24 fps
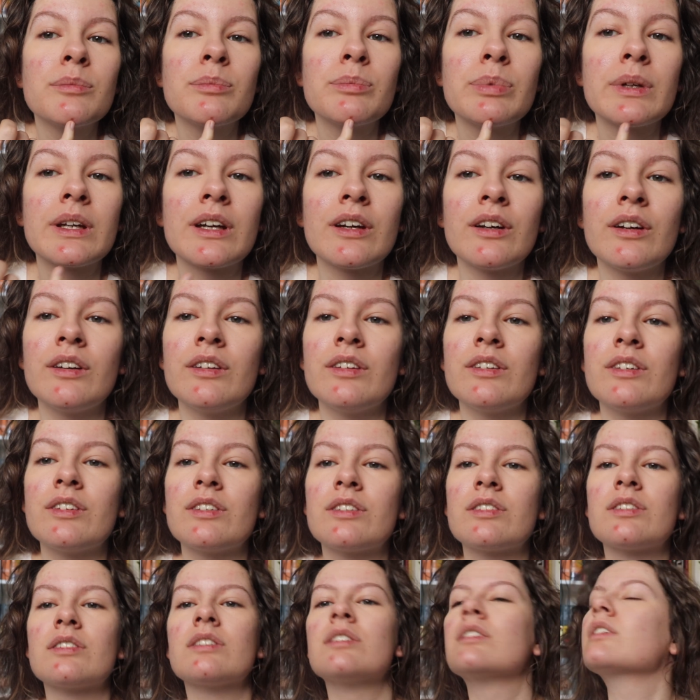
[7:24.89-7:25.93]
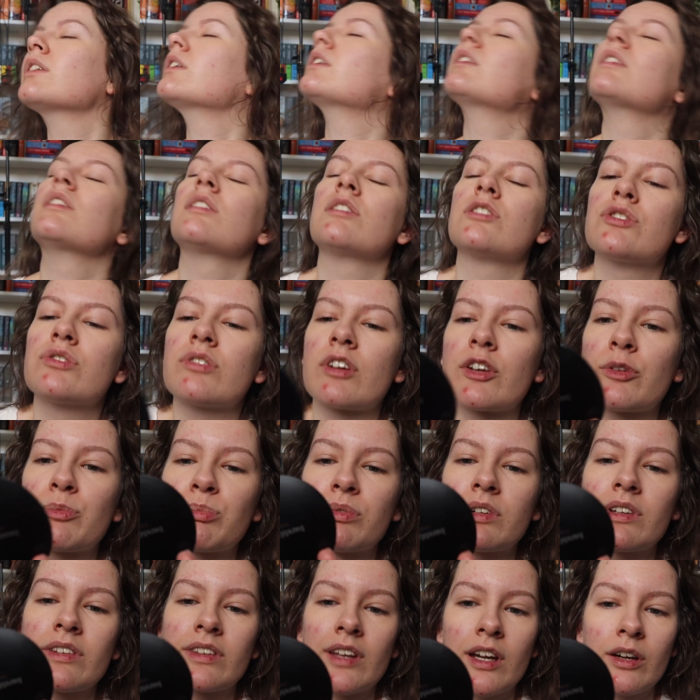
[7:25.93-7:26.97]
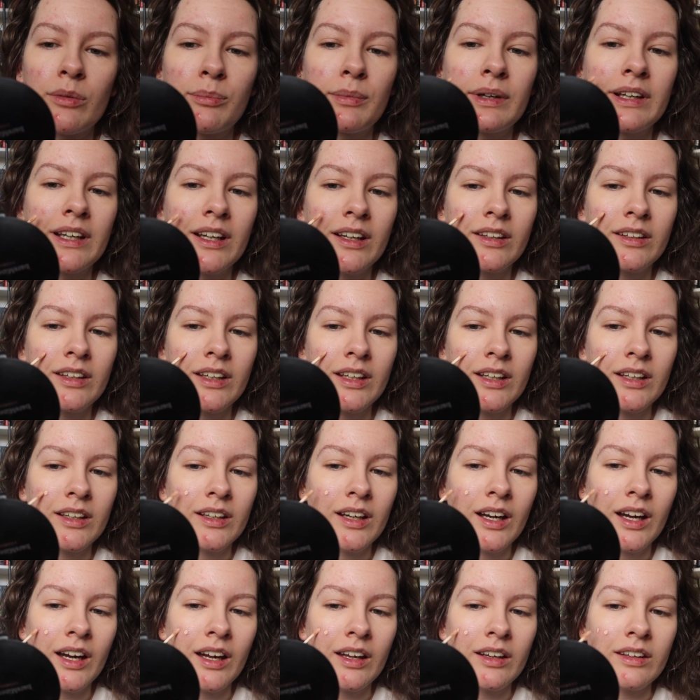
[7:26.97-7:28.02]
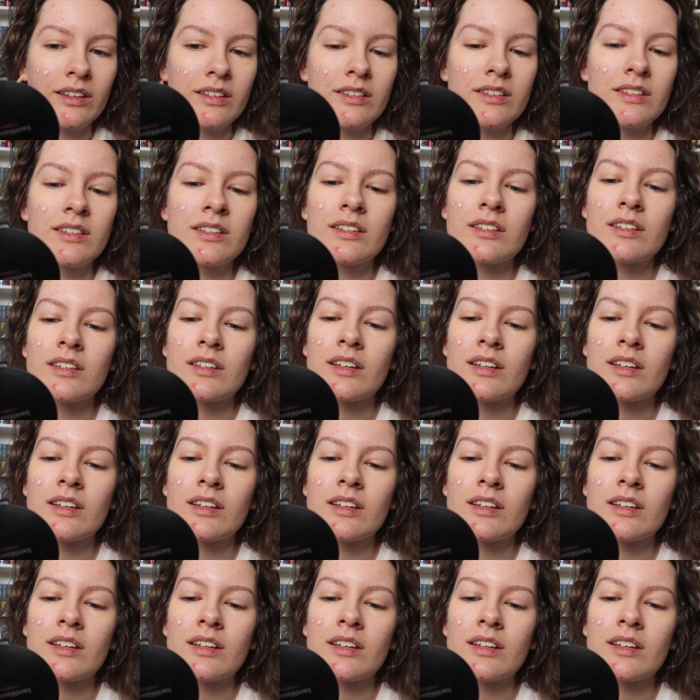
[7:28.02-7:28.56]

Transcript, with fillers: because stress brings out my acne and